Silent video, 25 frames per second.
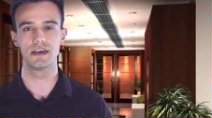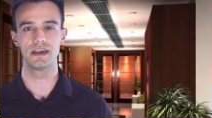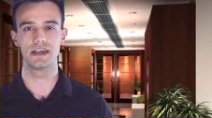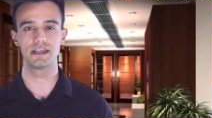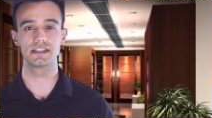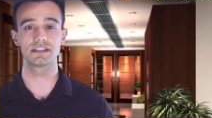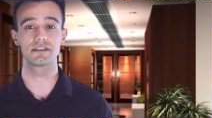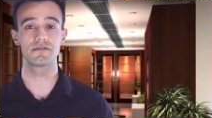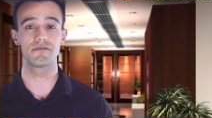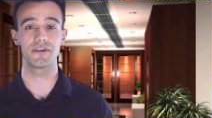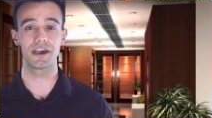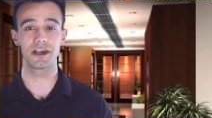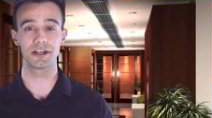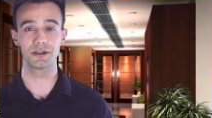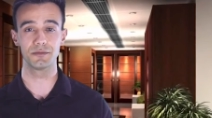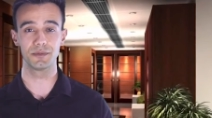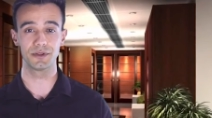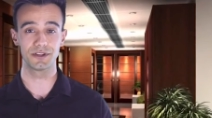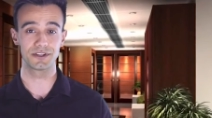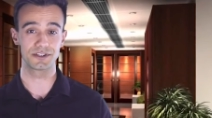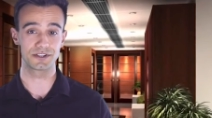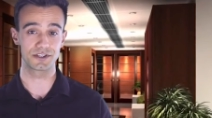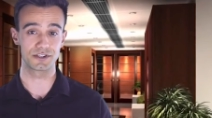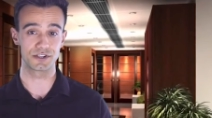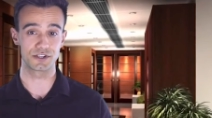is
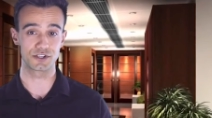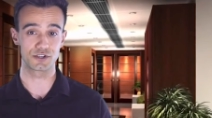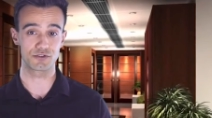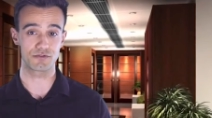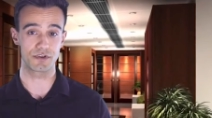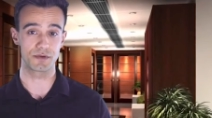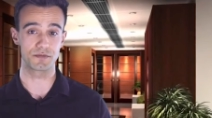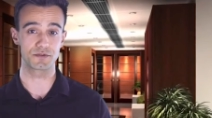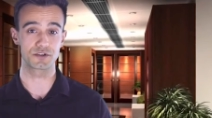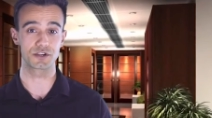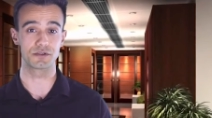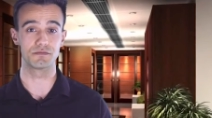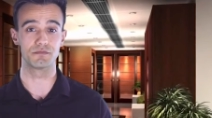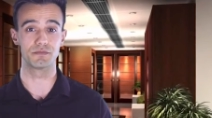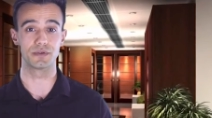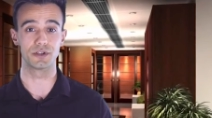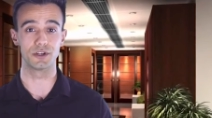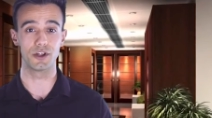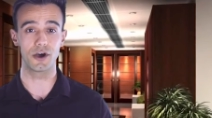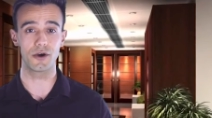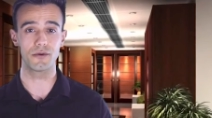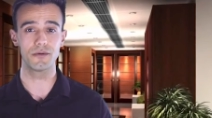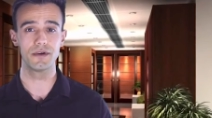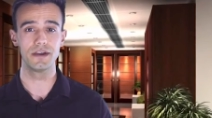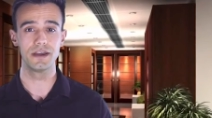available in the description
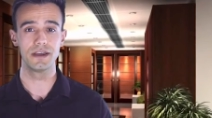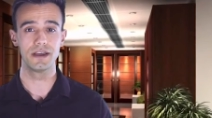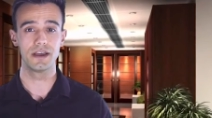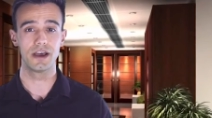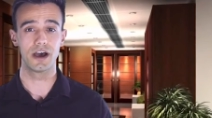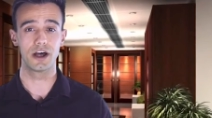below,